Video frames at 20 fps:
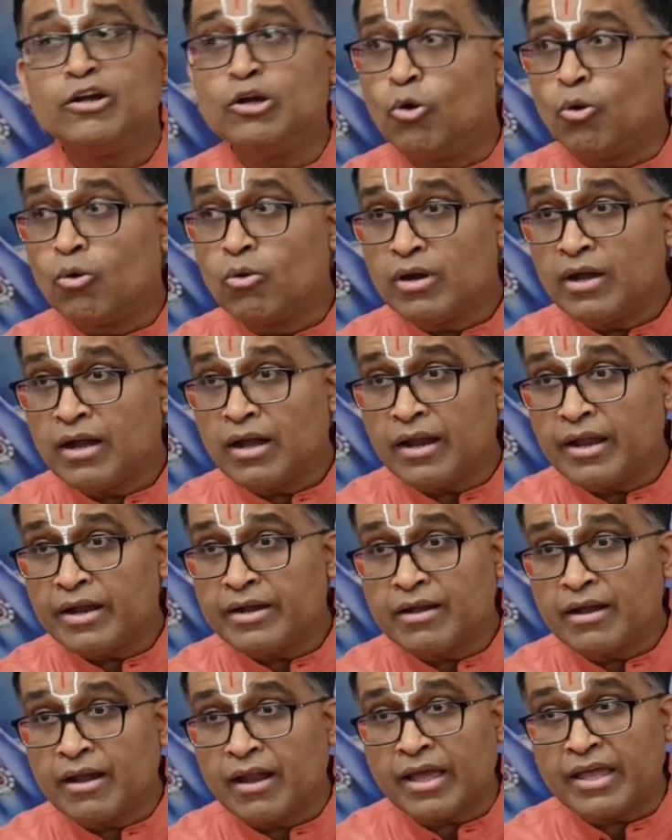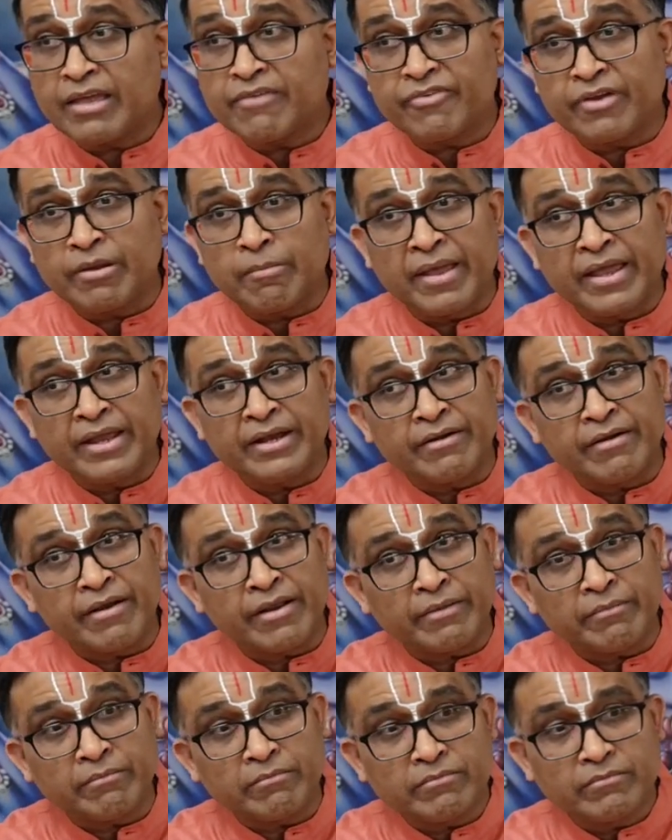don't let life remain a
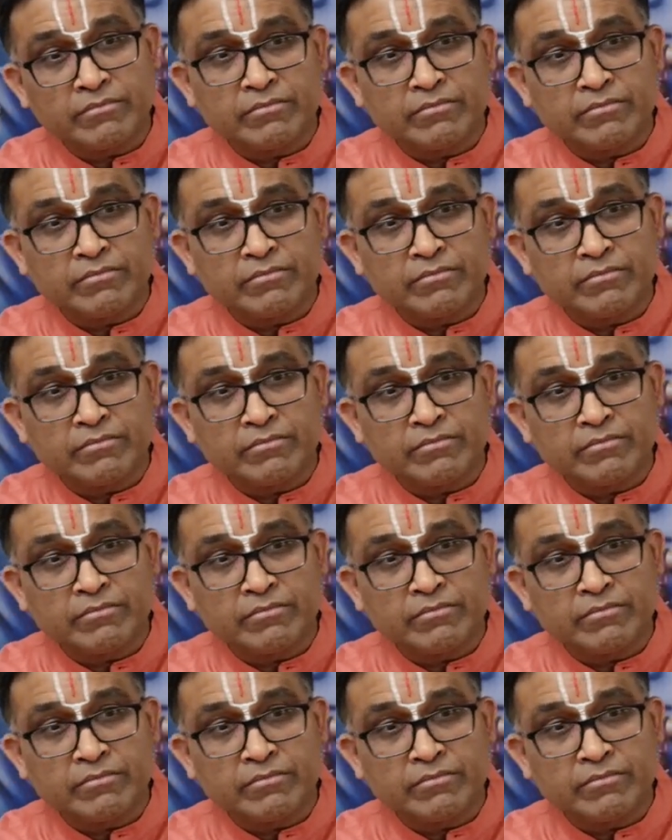dream.